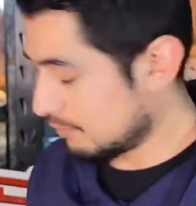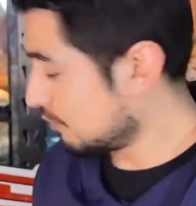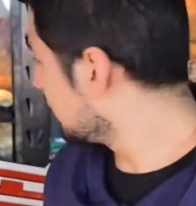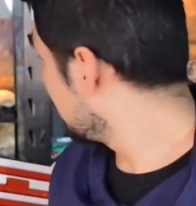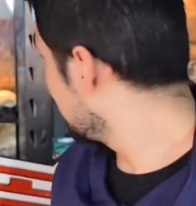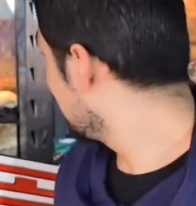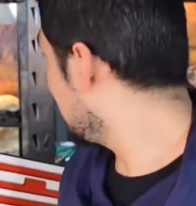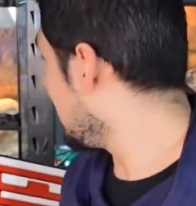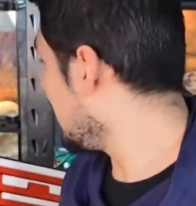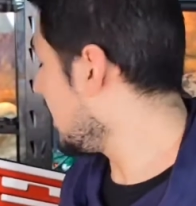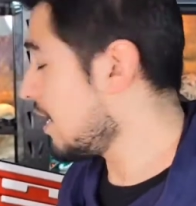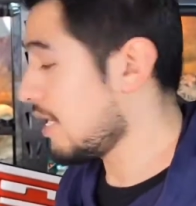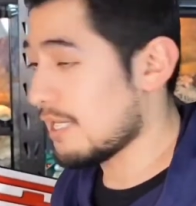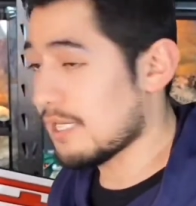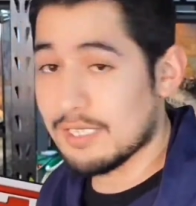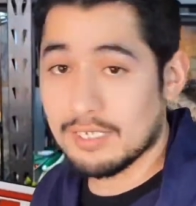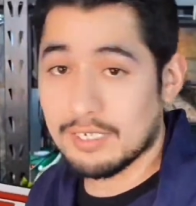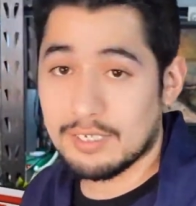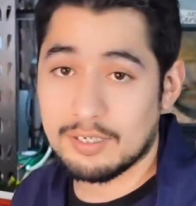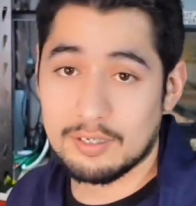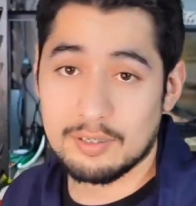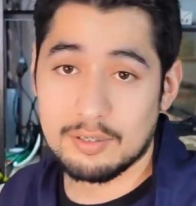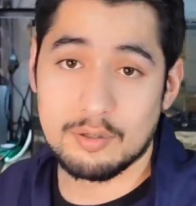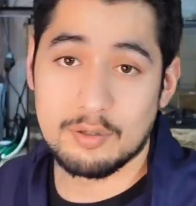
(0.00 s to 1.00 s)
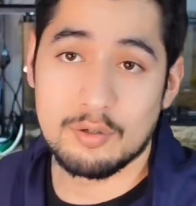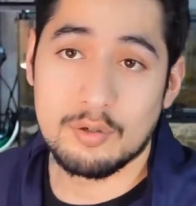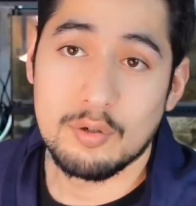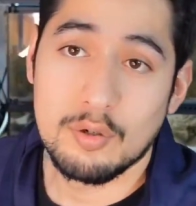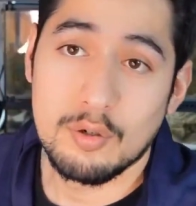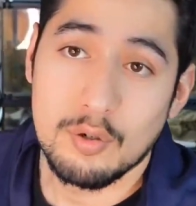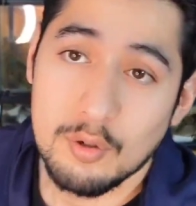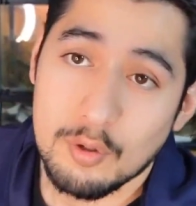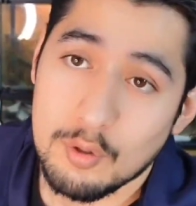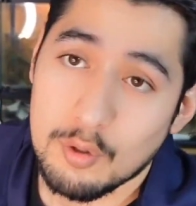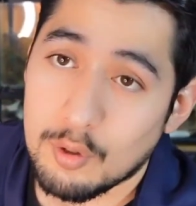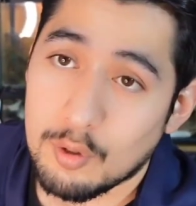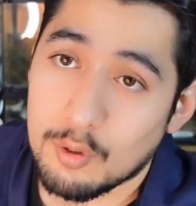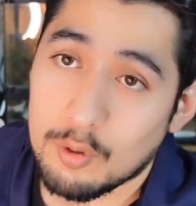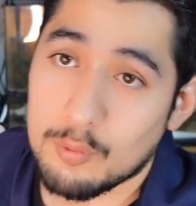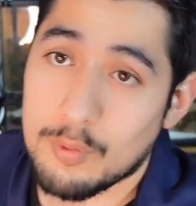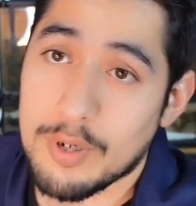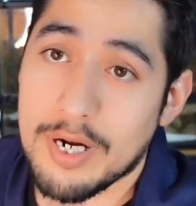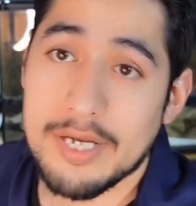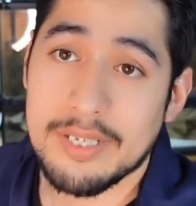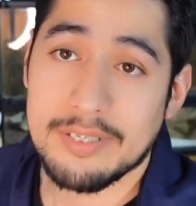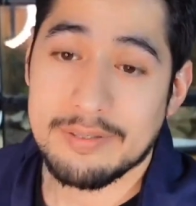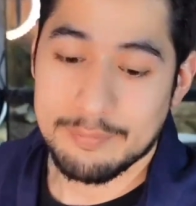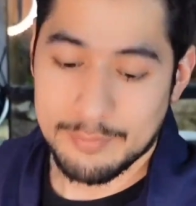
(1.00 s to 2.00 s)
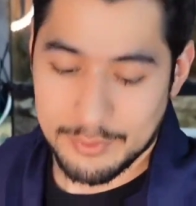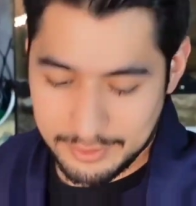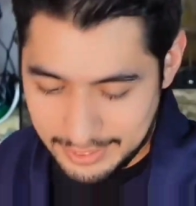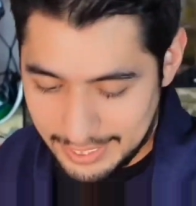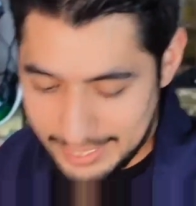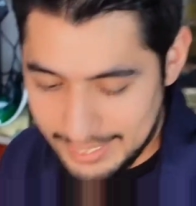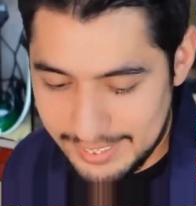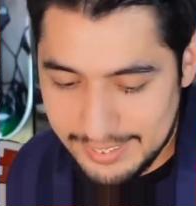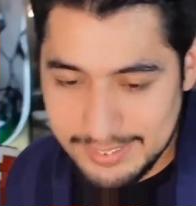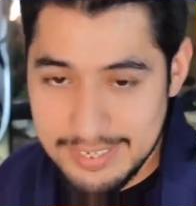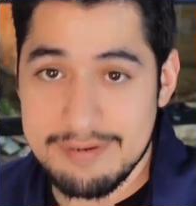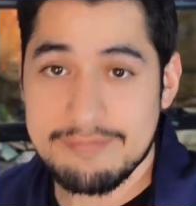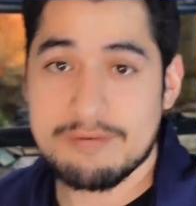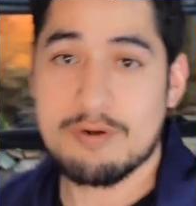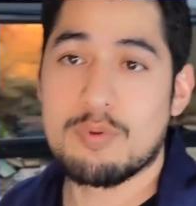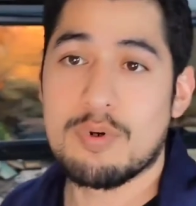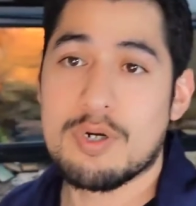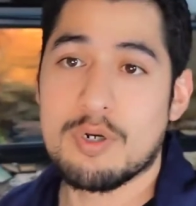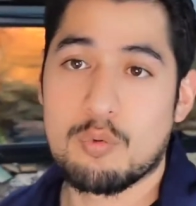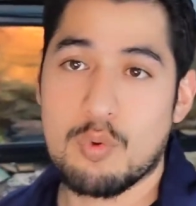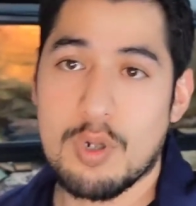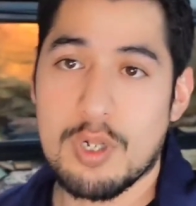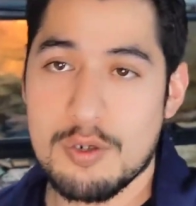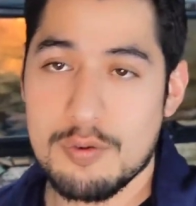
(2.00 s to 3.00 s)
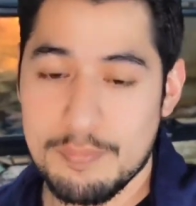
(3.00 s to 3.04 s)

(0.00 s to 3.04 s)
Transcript: Yay! Alright, but hey everyone, welcome